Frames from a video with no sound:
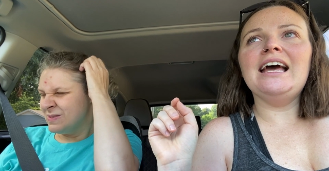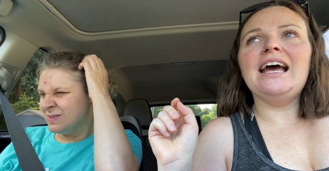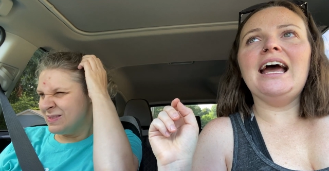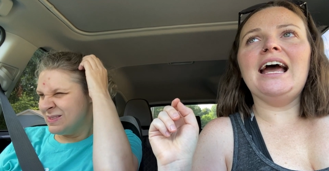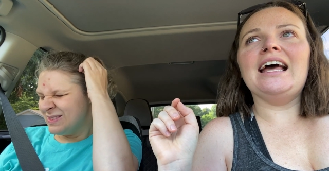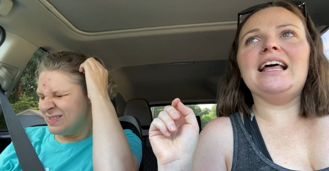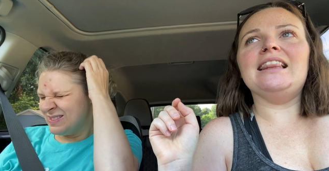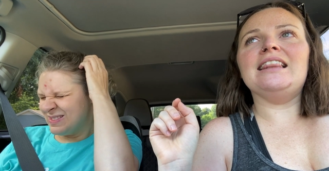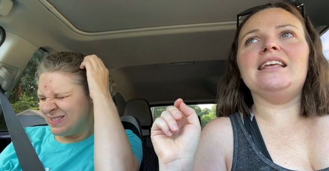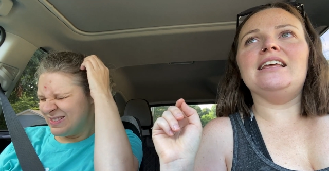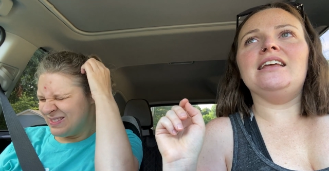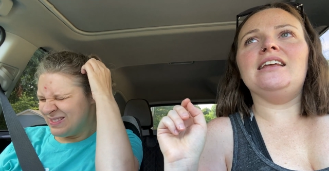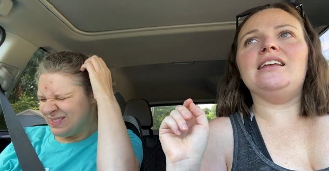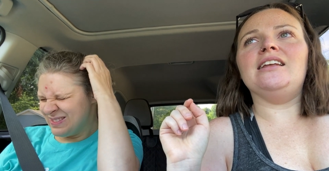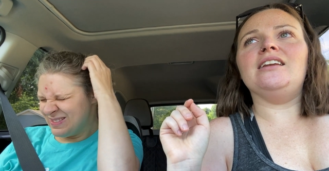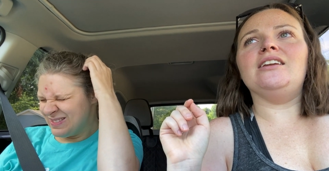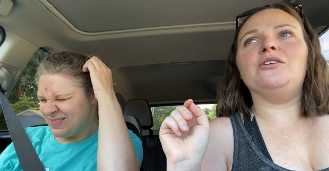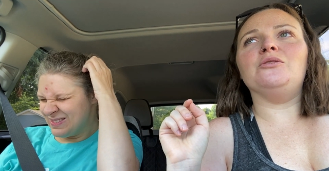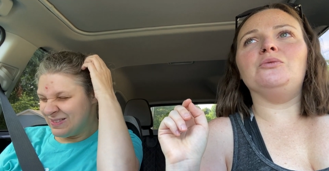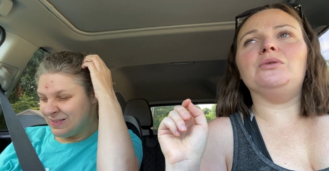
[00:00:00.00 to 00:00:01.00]
Speaker 1: And
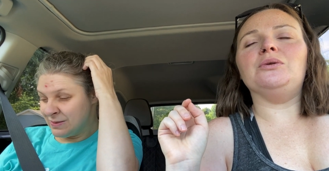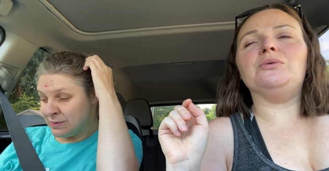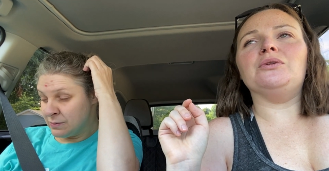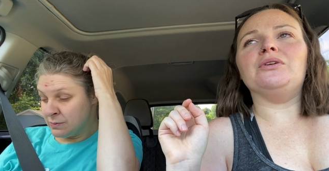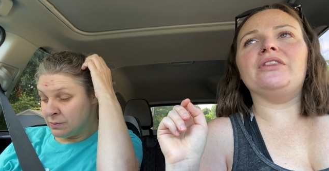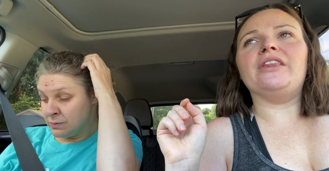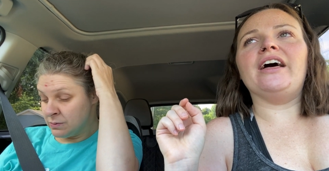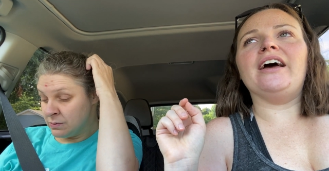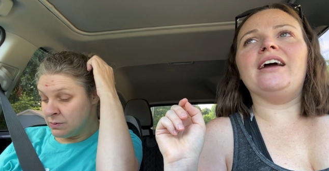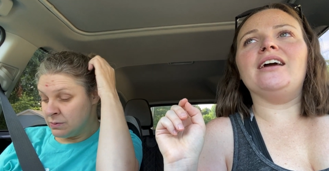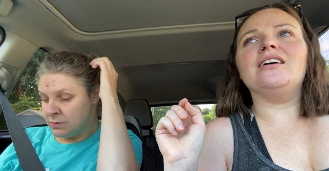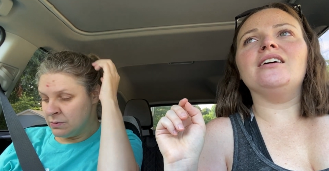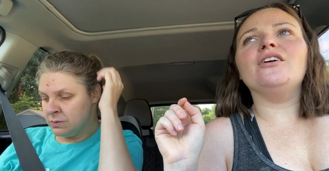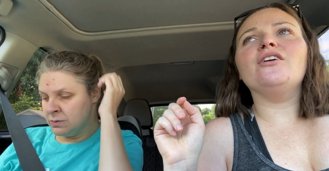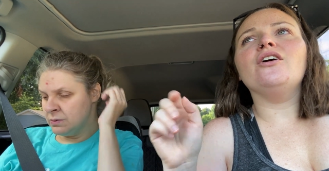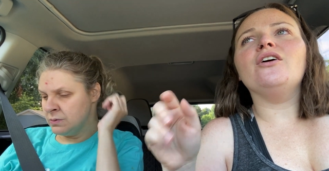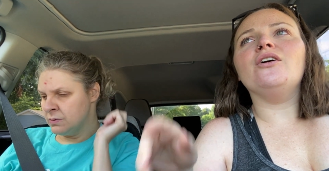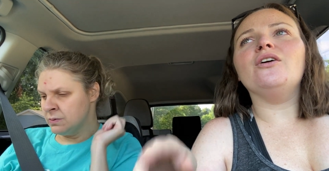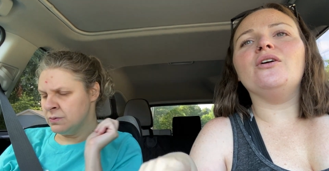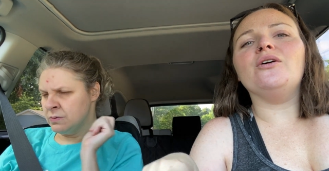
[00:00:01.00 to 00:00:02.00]
then we were like,
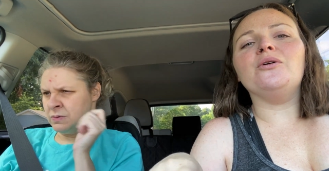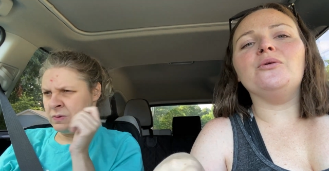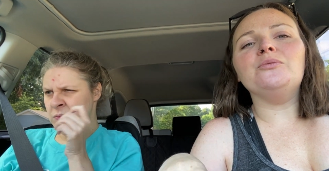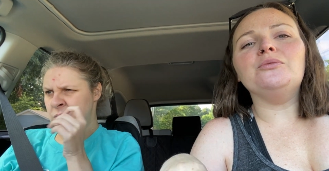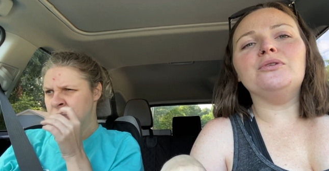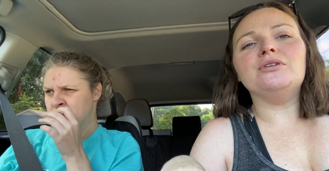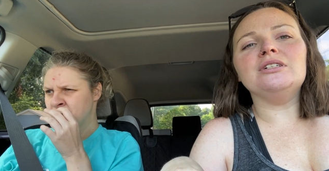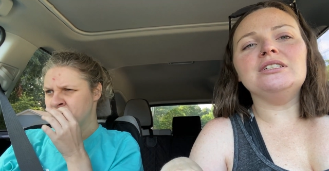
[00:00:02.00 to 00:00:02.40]
oh, poor